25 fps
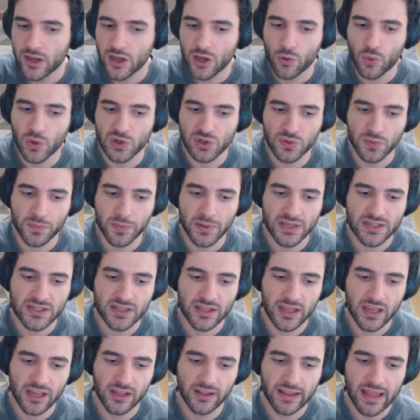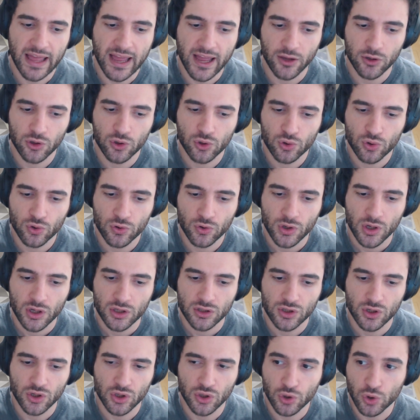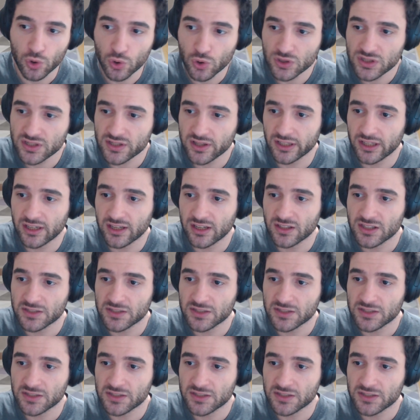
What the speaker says: which would basically allow you to use Solidity